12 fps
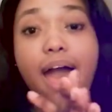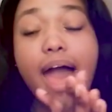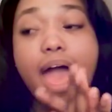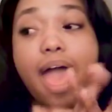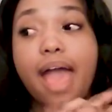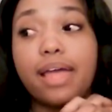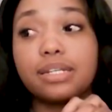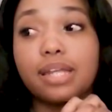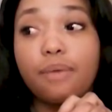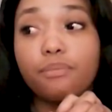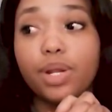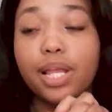And
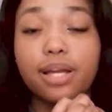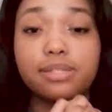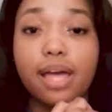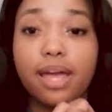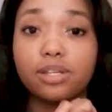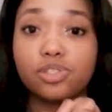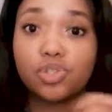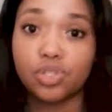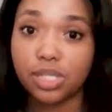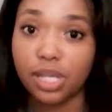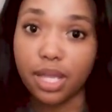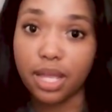I'm really excited to
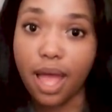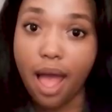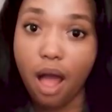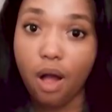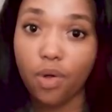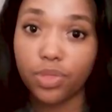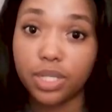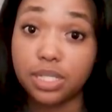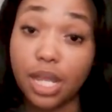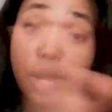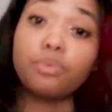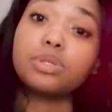see how the
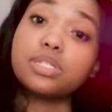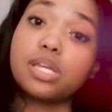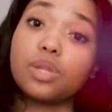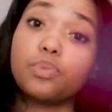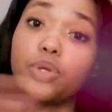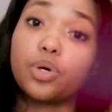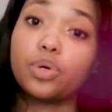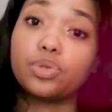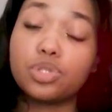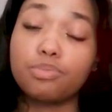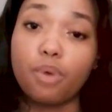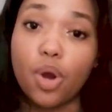day routine will go
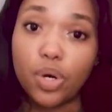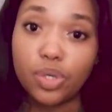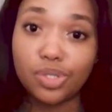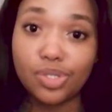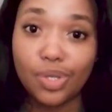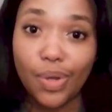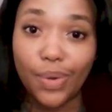tomorrow, so